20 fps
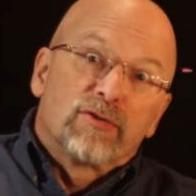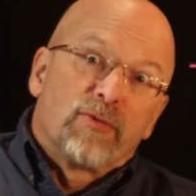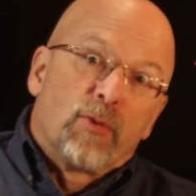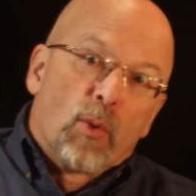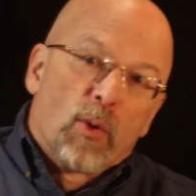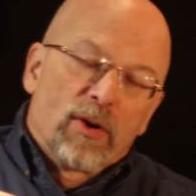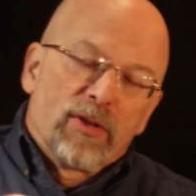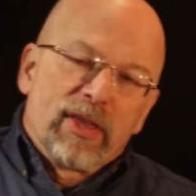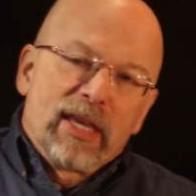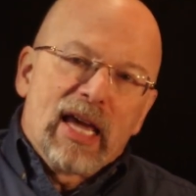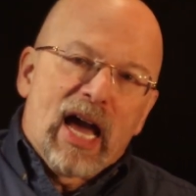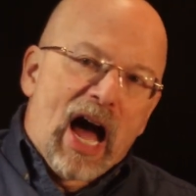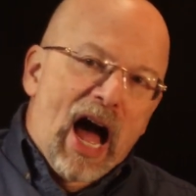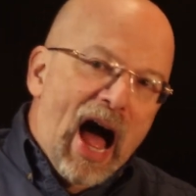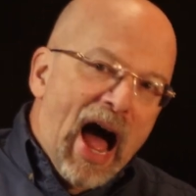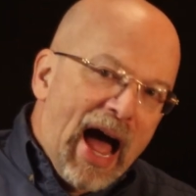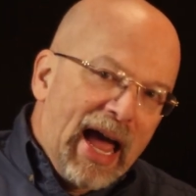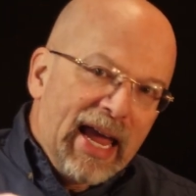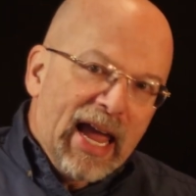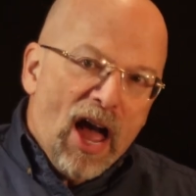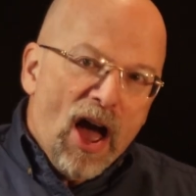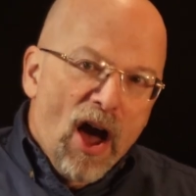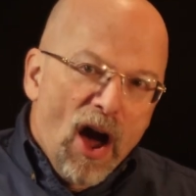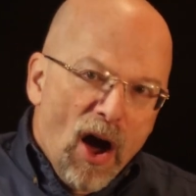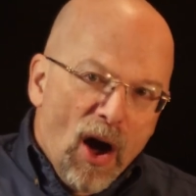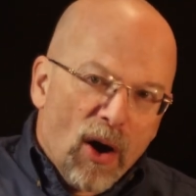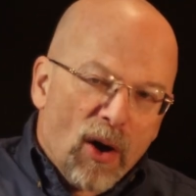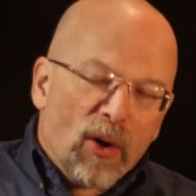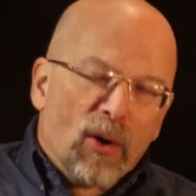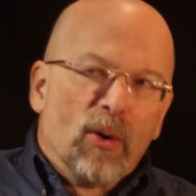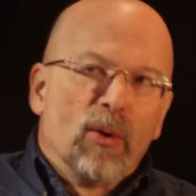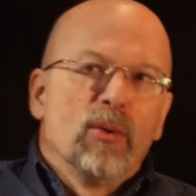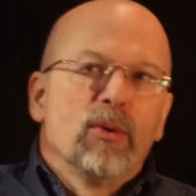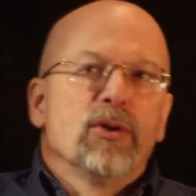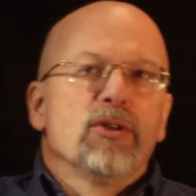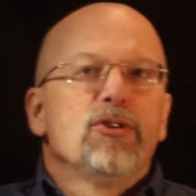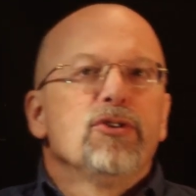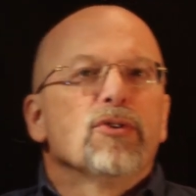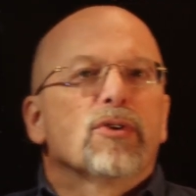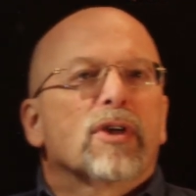For the I.O.,
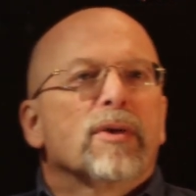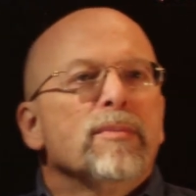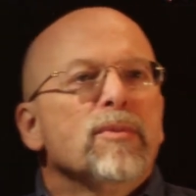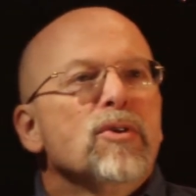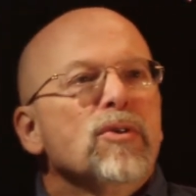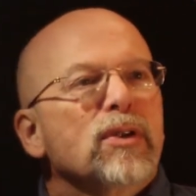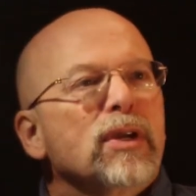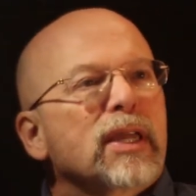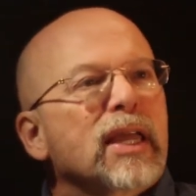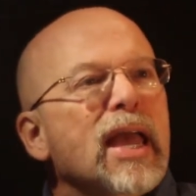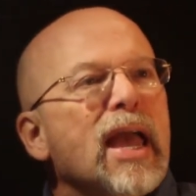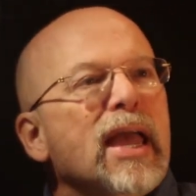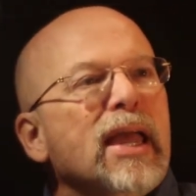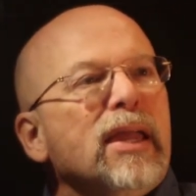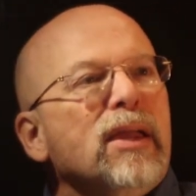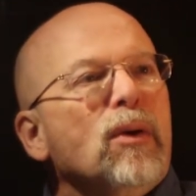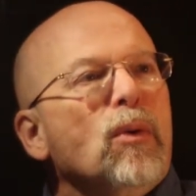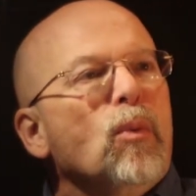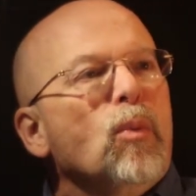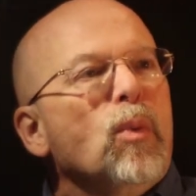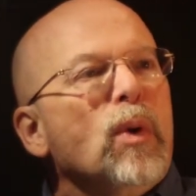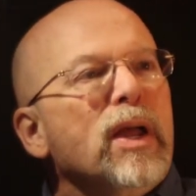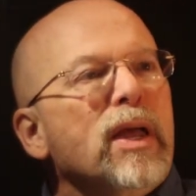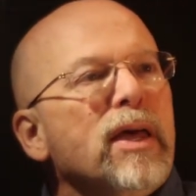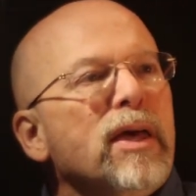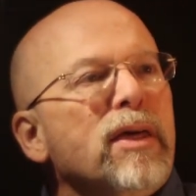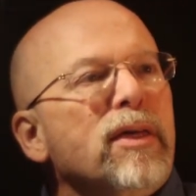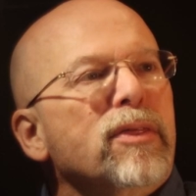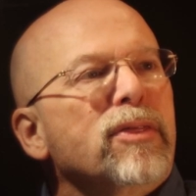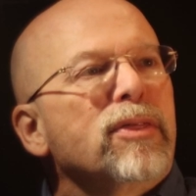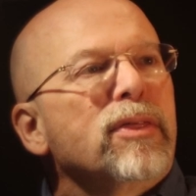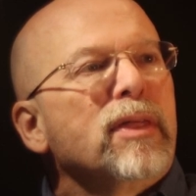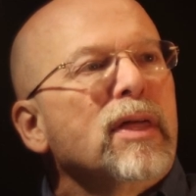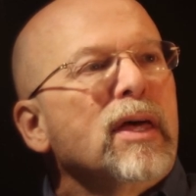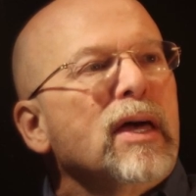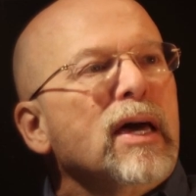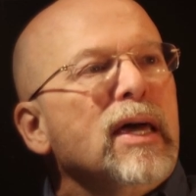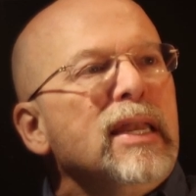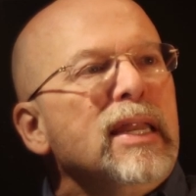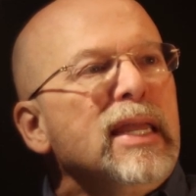you communicate with
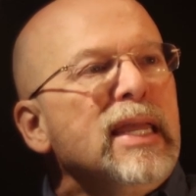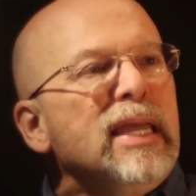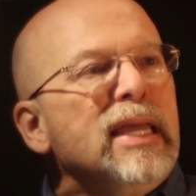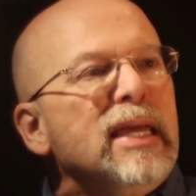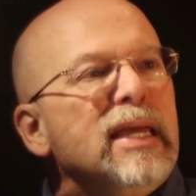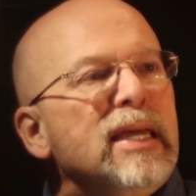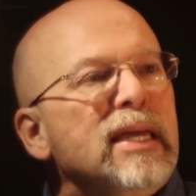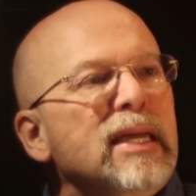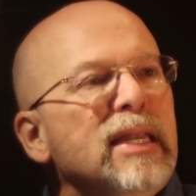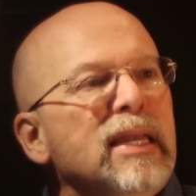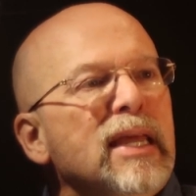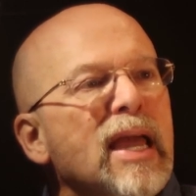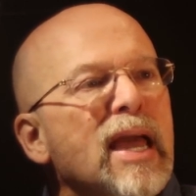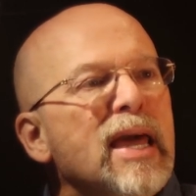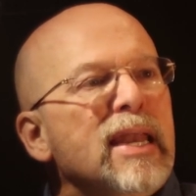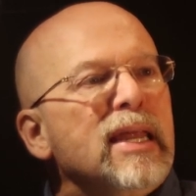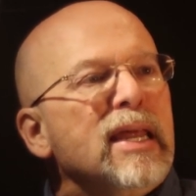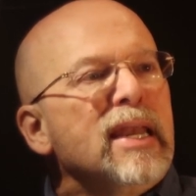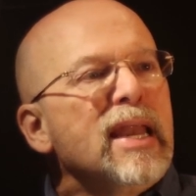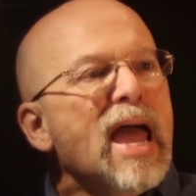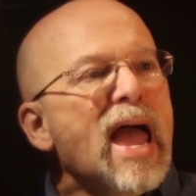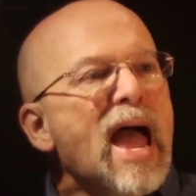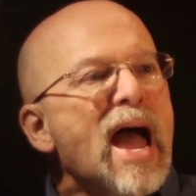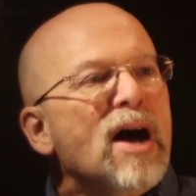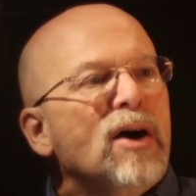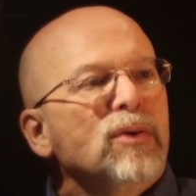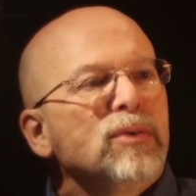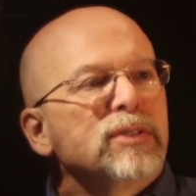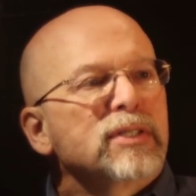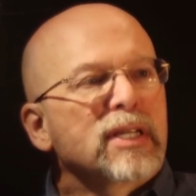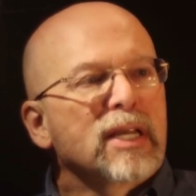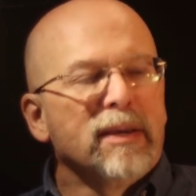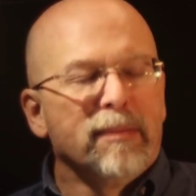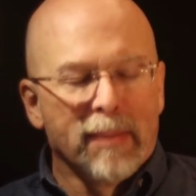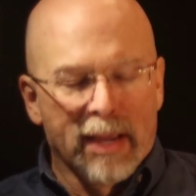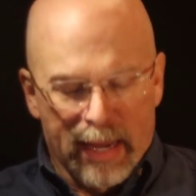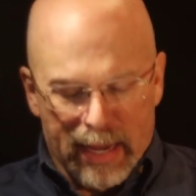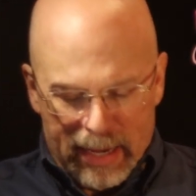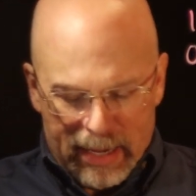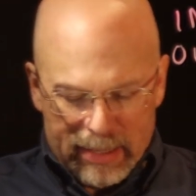an in and an out
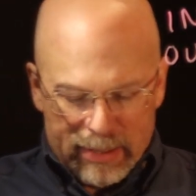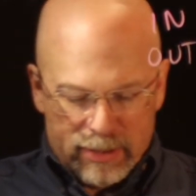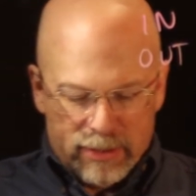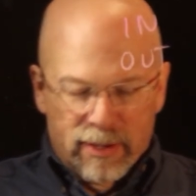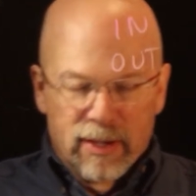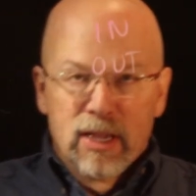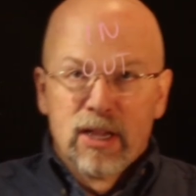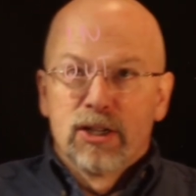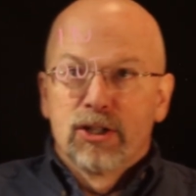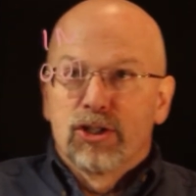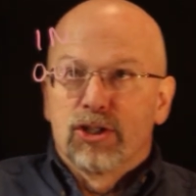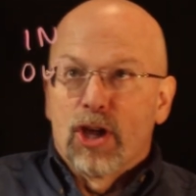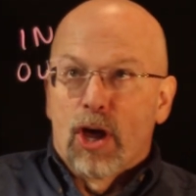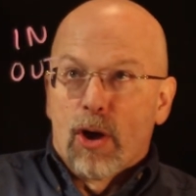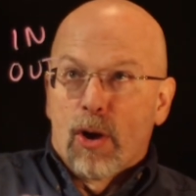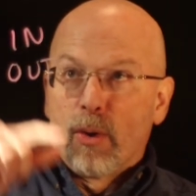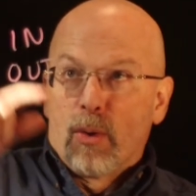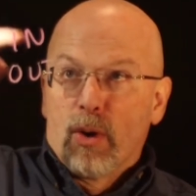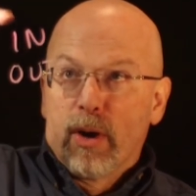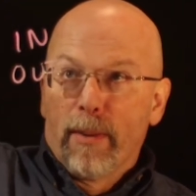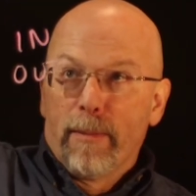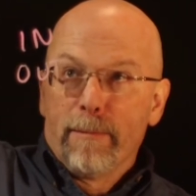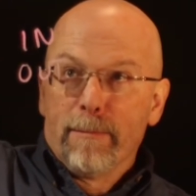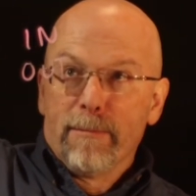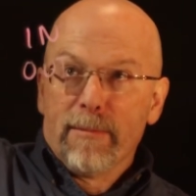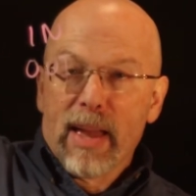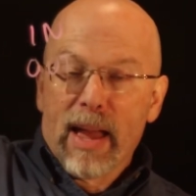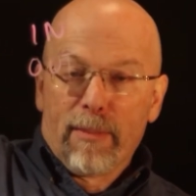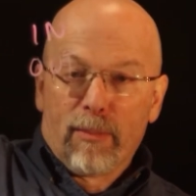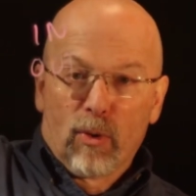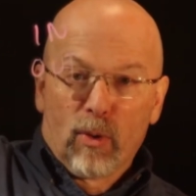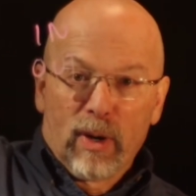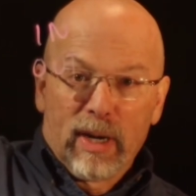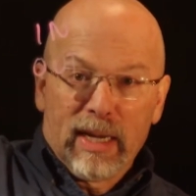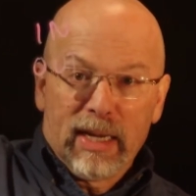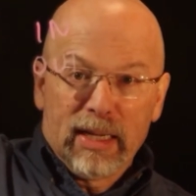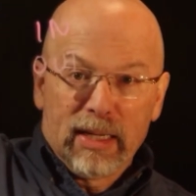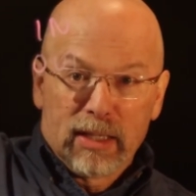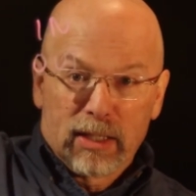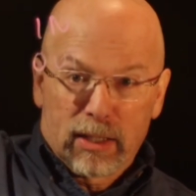command. So
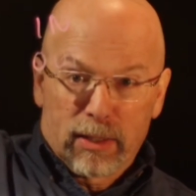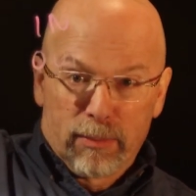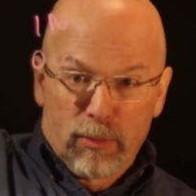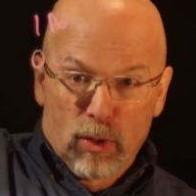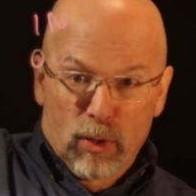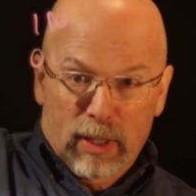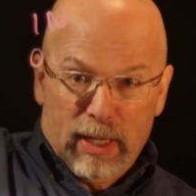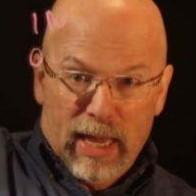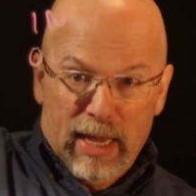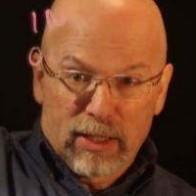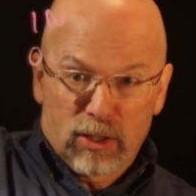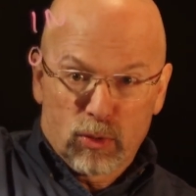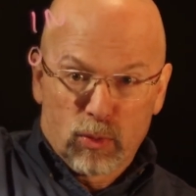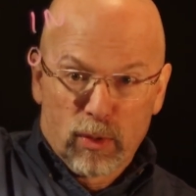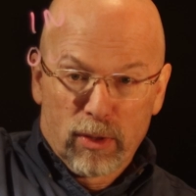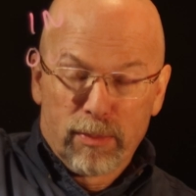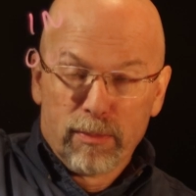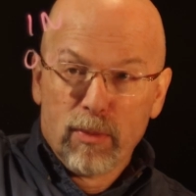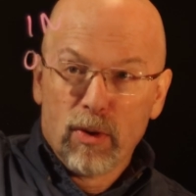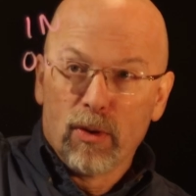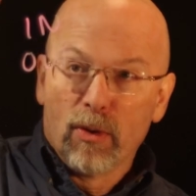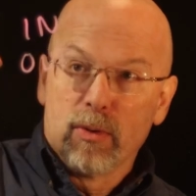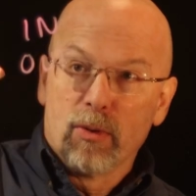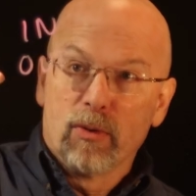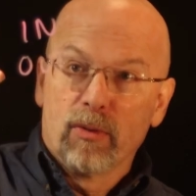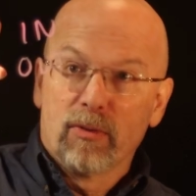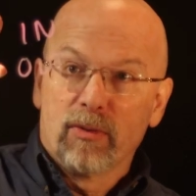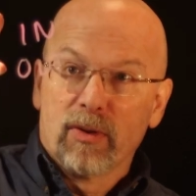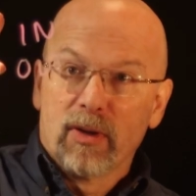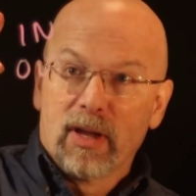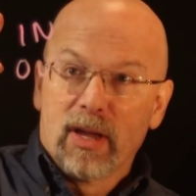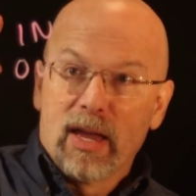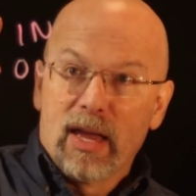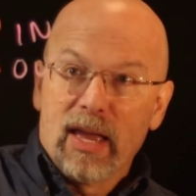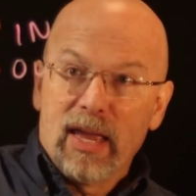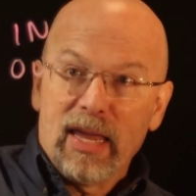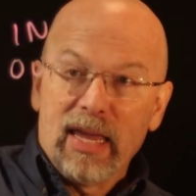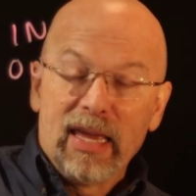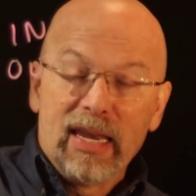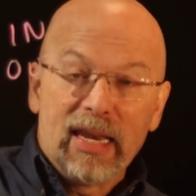memory communicates with move,
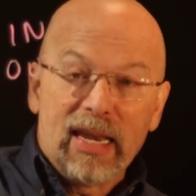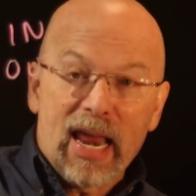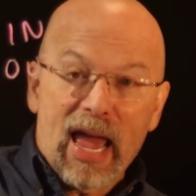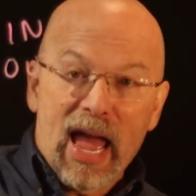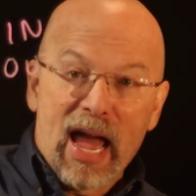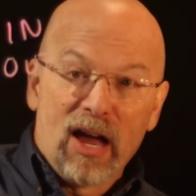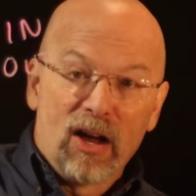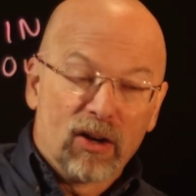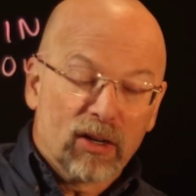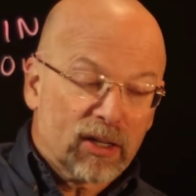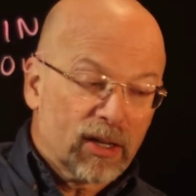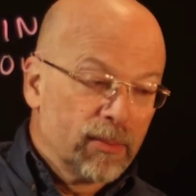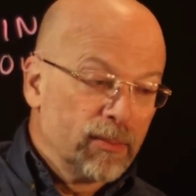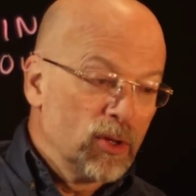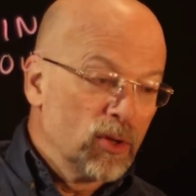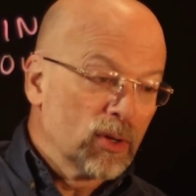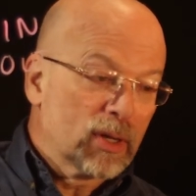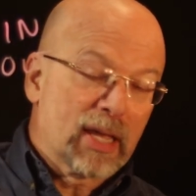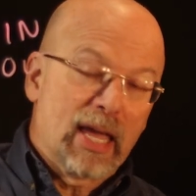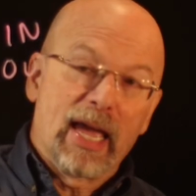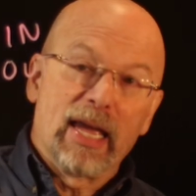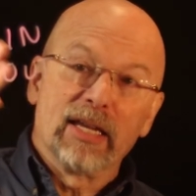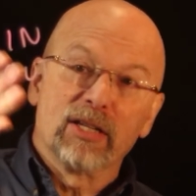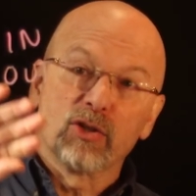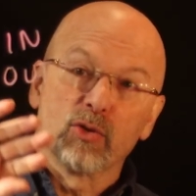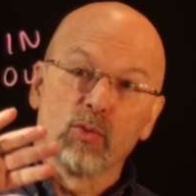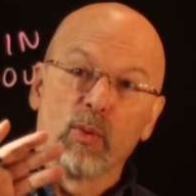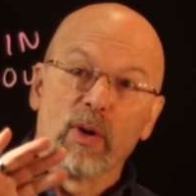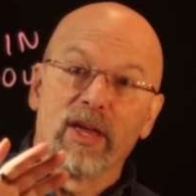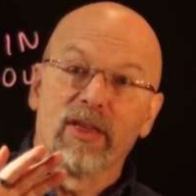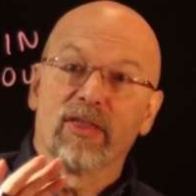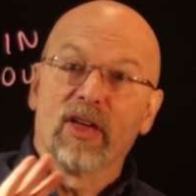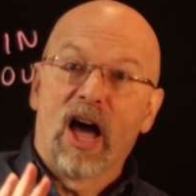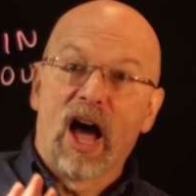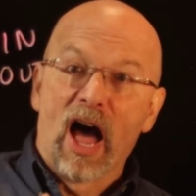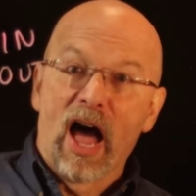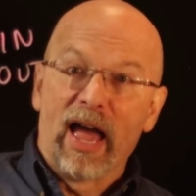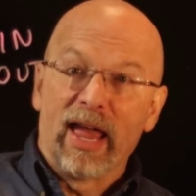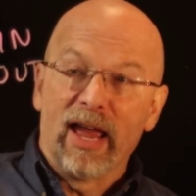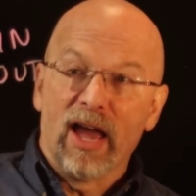in and out communicates with
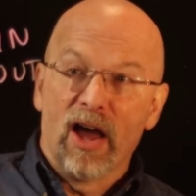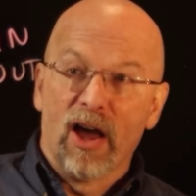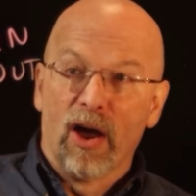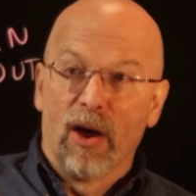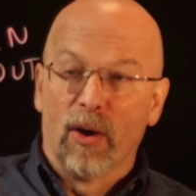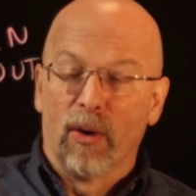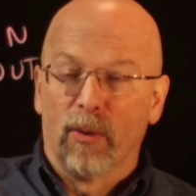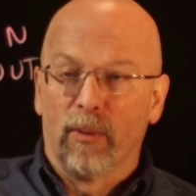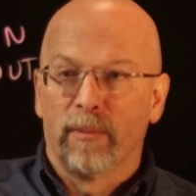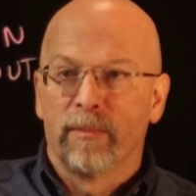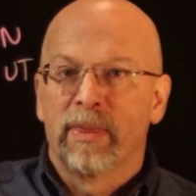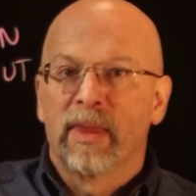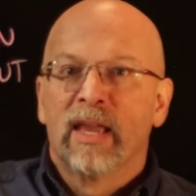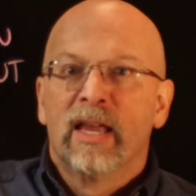IO.